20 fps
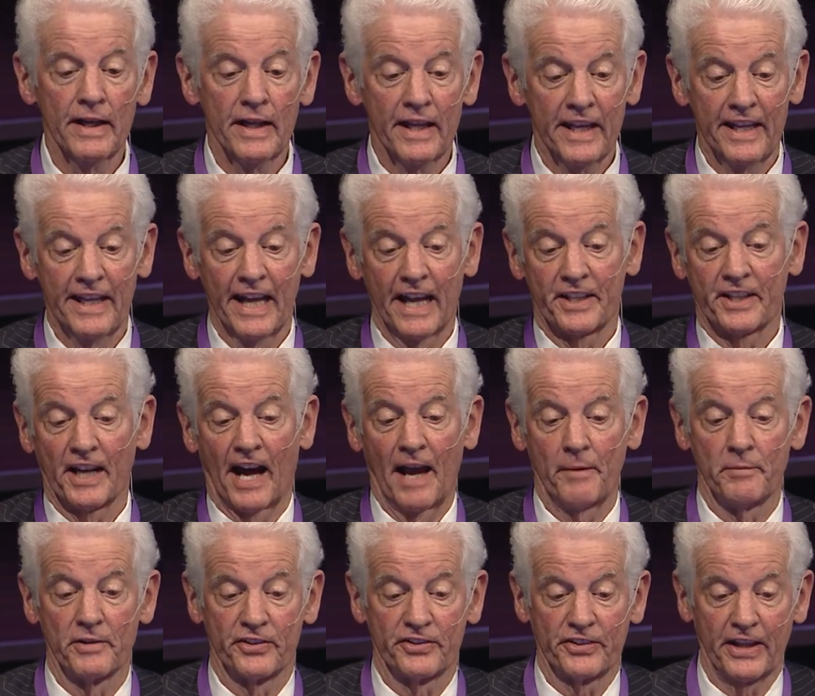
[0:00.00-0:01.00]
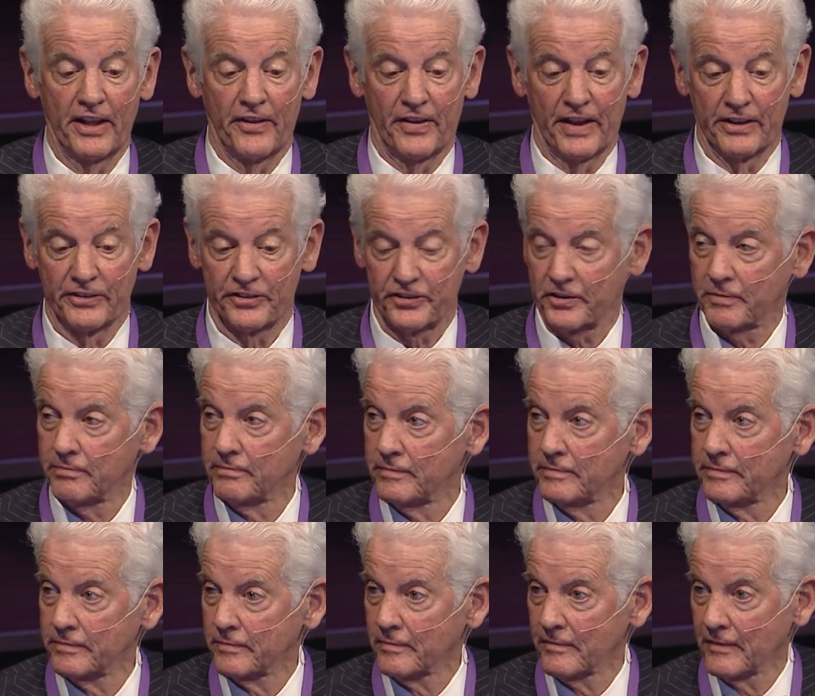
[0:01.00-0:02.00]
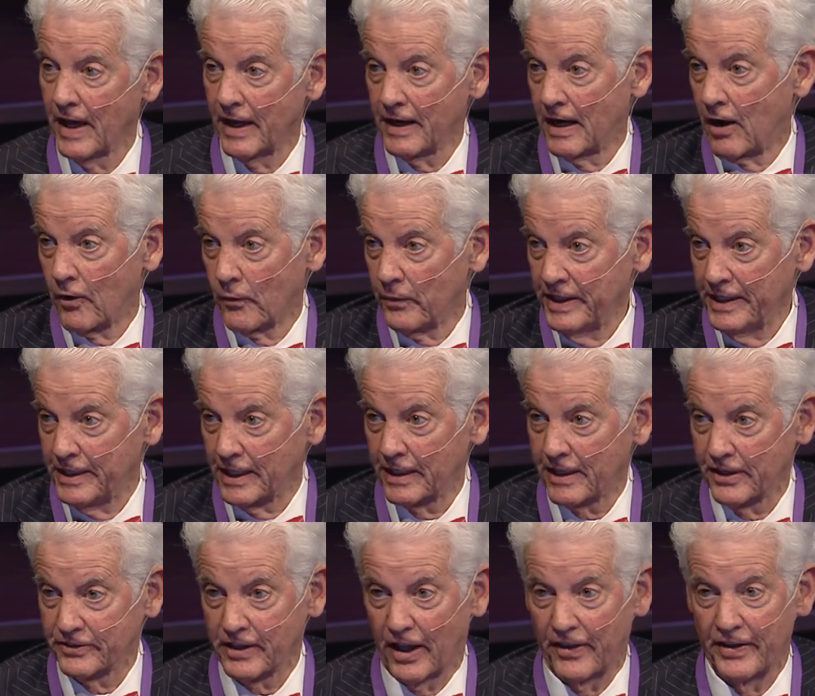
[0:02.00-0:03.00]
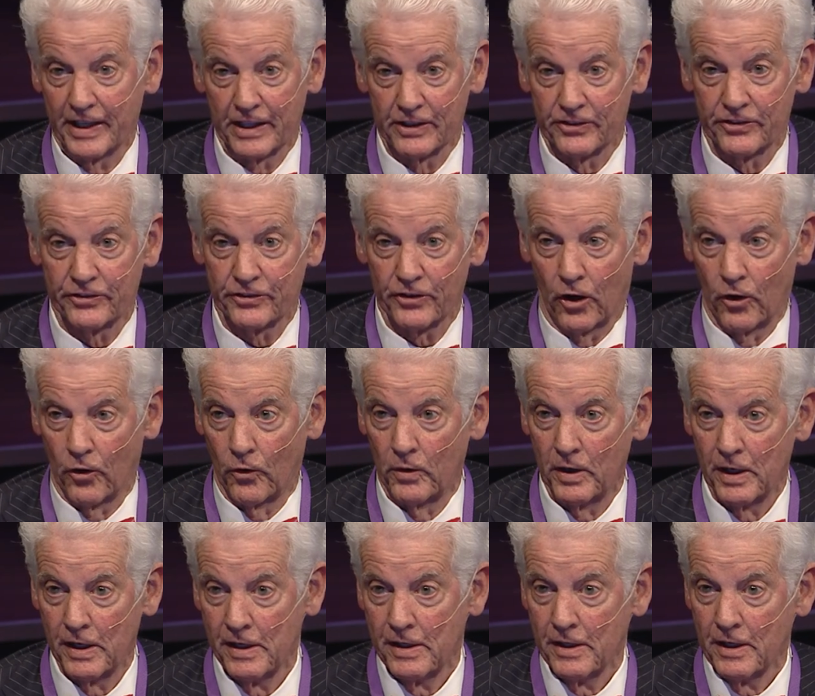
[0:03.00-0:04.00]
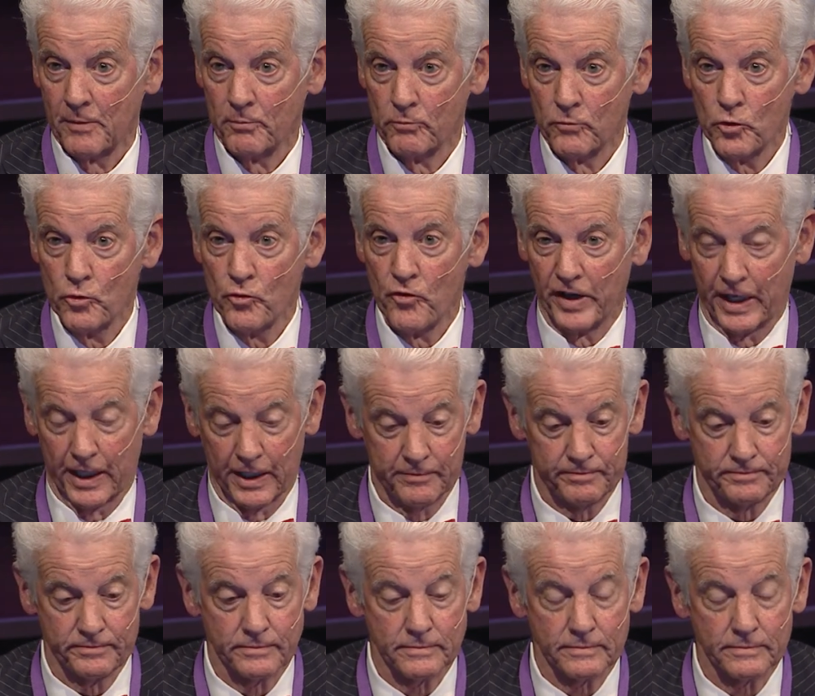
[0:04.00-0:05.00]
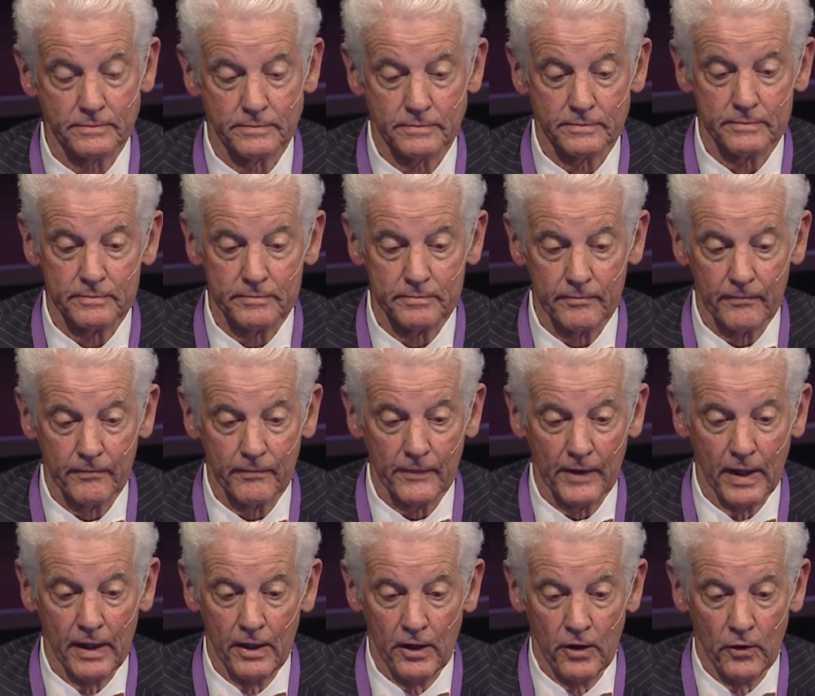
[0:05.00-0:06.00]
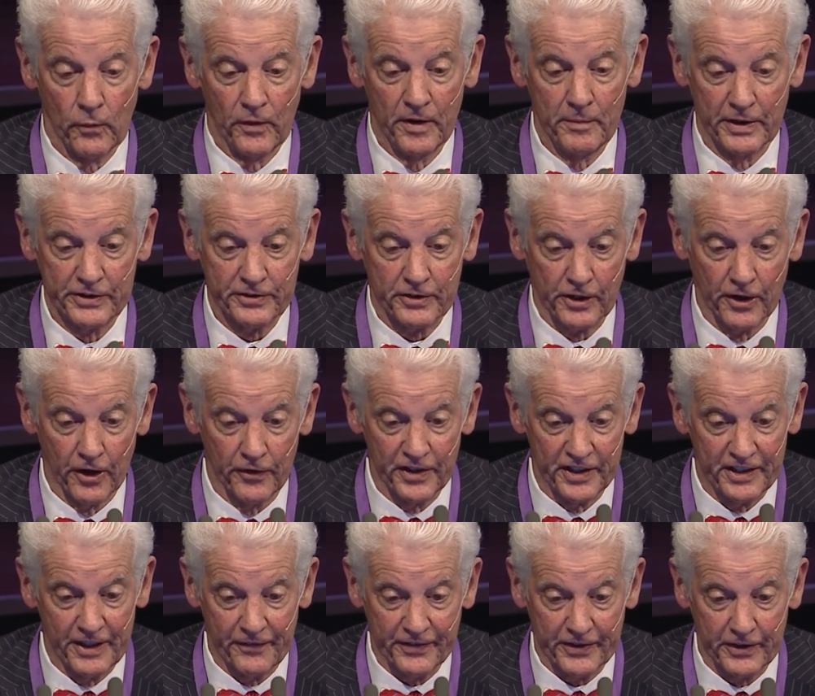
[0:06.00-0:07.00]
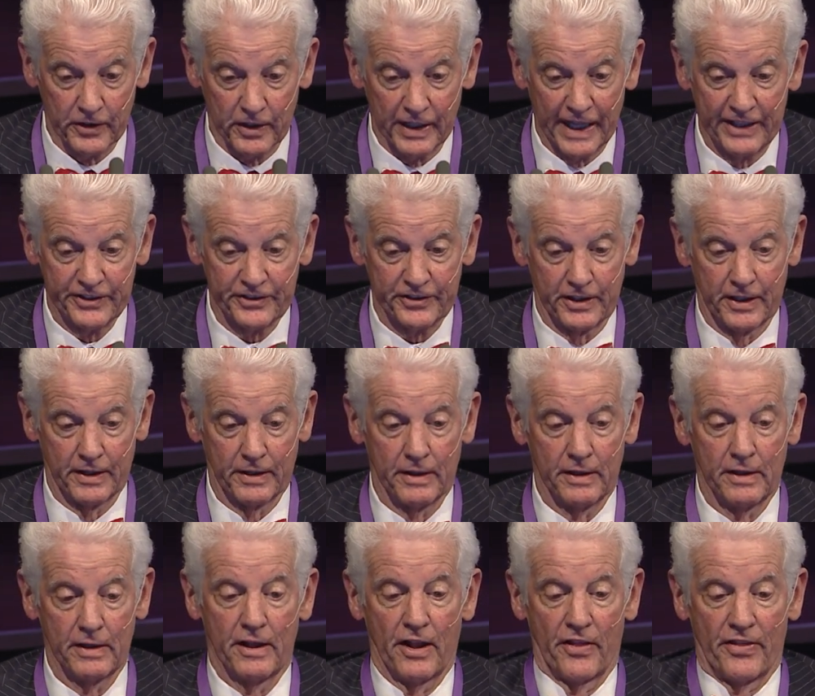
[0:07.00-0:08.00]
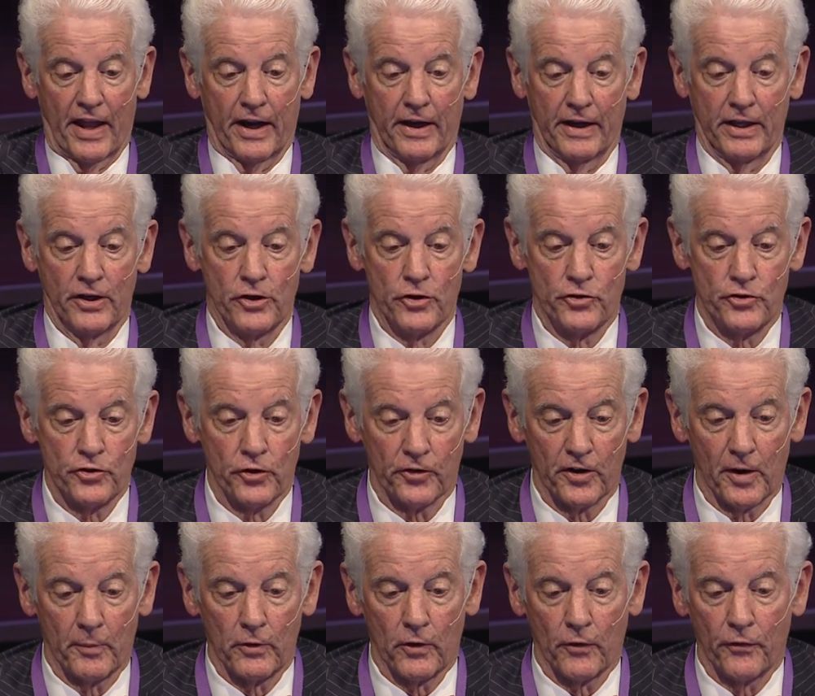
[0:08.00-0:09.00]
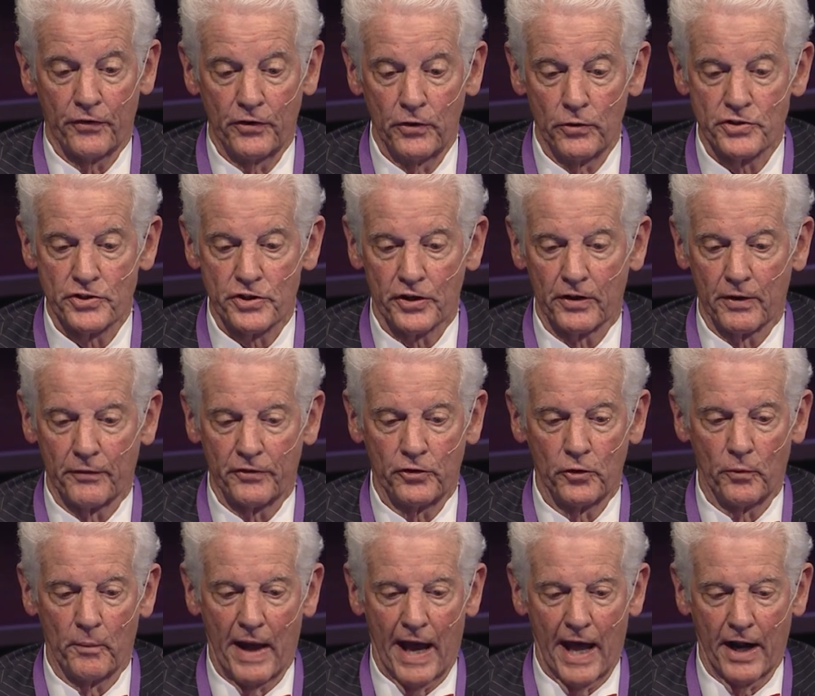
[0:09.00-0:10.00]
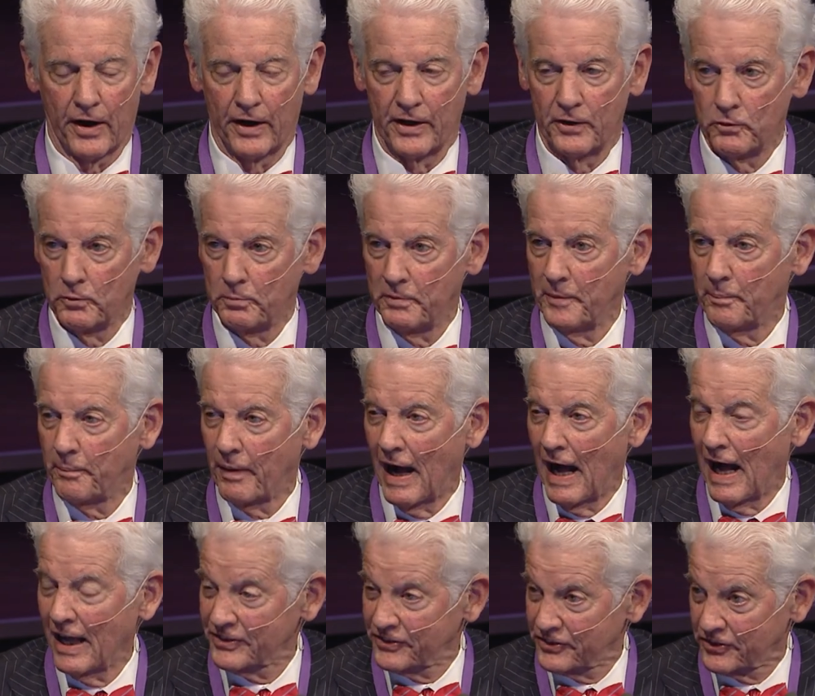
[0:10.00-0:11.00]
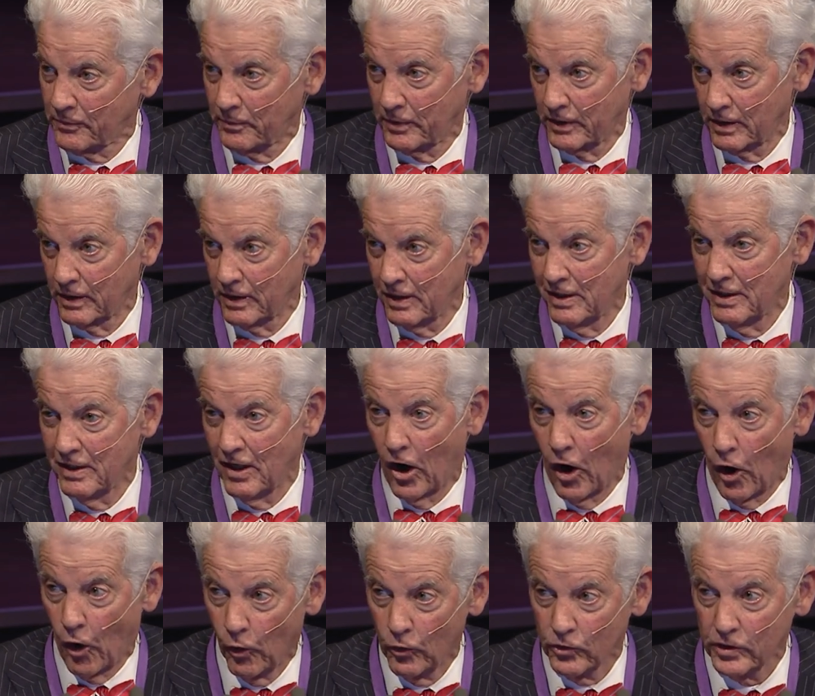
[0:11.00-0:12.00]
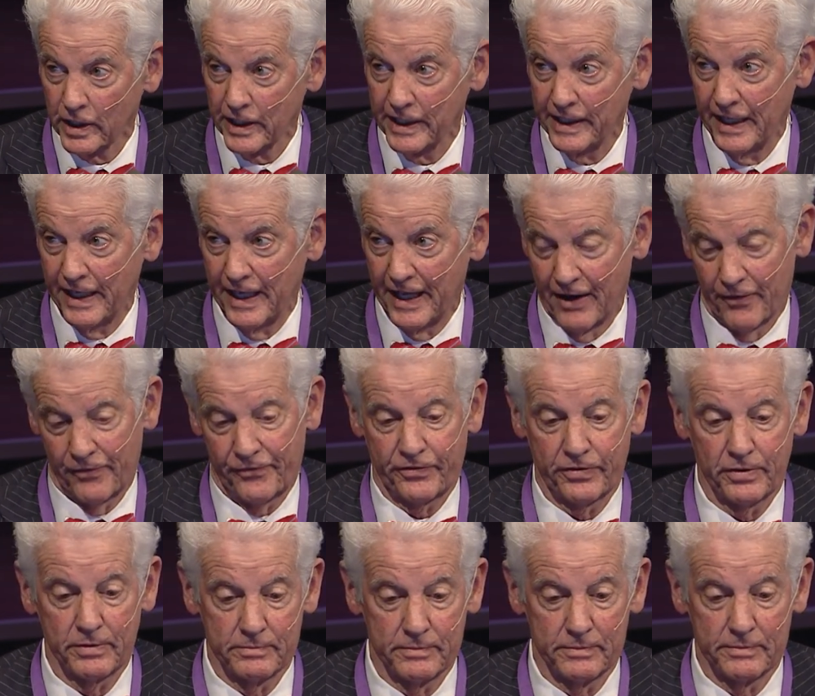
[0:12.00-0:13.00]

He had time to say this, and I'll read it because I think it's so moving. We must learn the difficult lesson that an endurable future of humanity will be possible only if